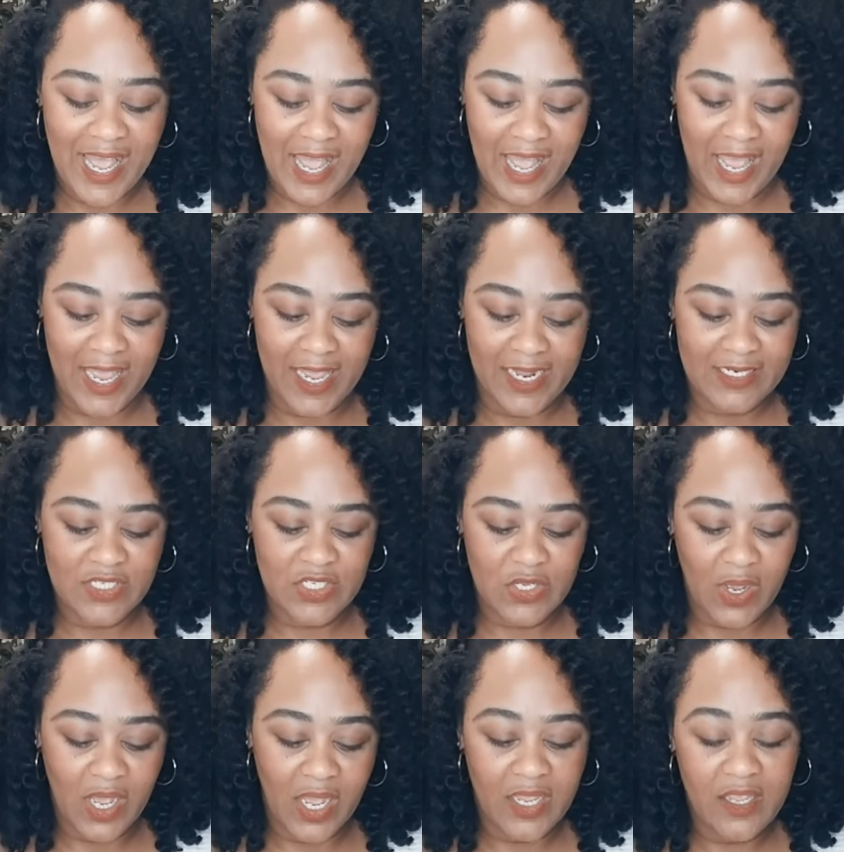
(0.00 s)
And
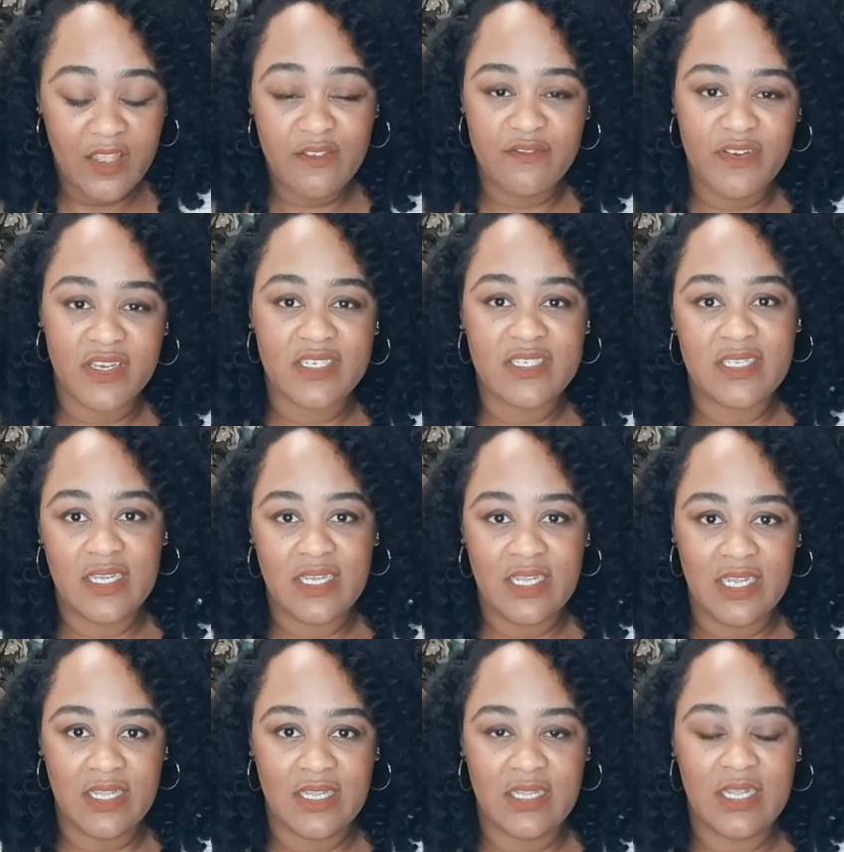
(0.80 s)
so I
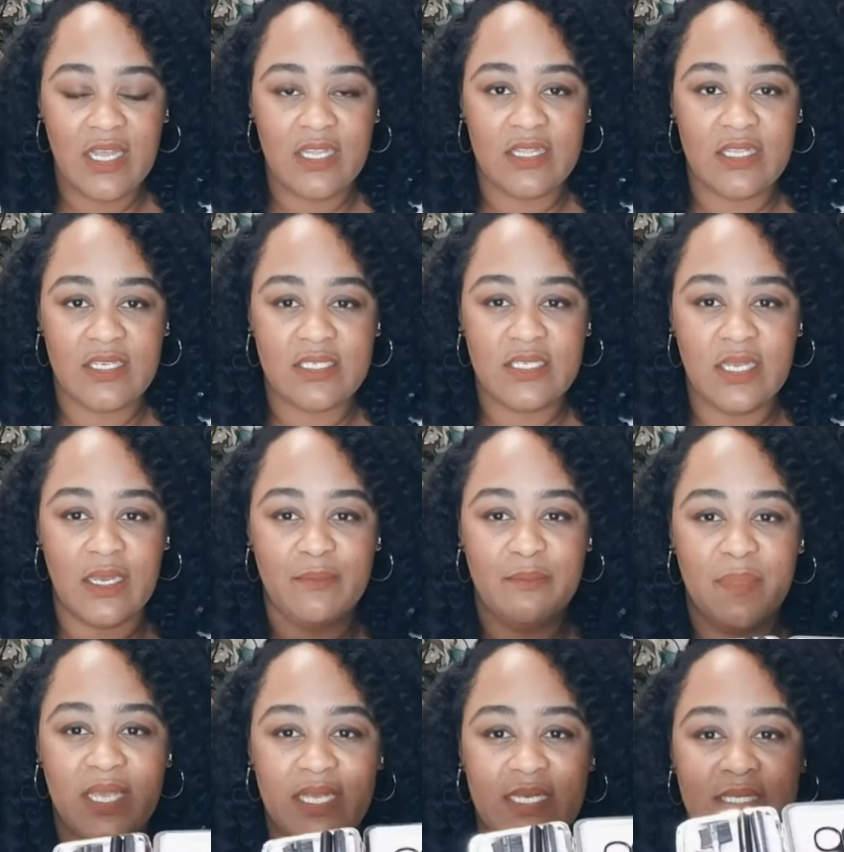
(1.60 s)
invested in this
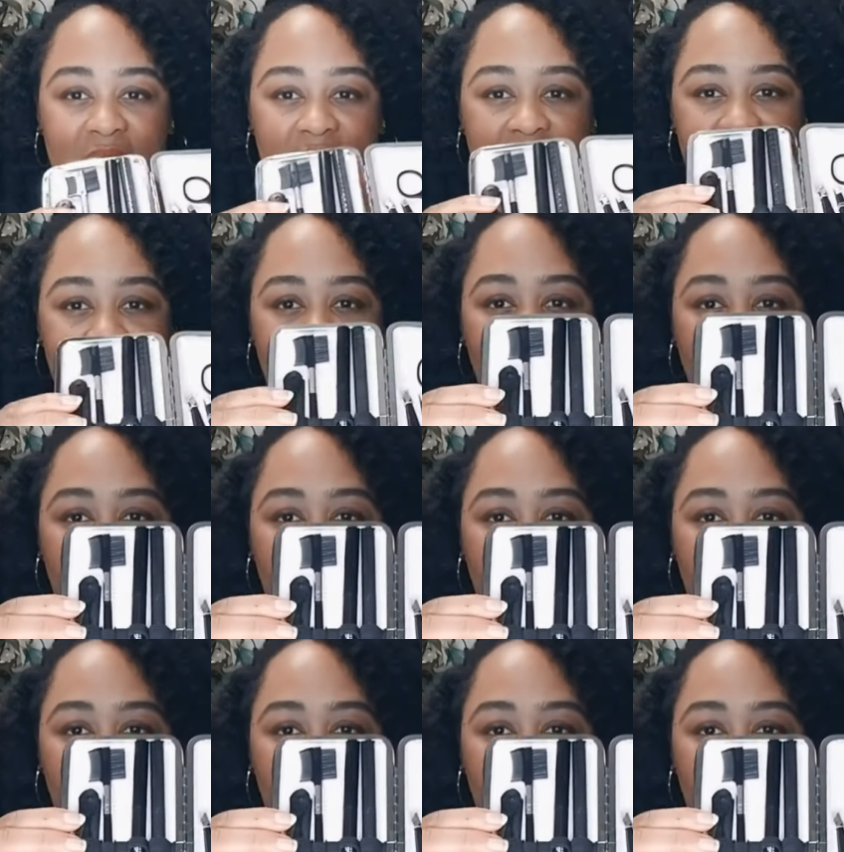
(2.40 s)
amazing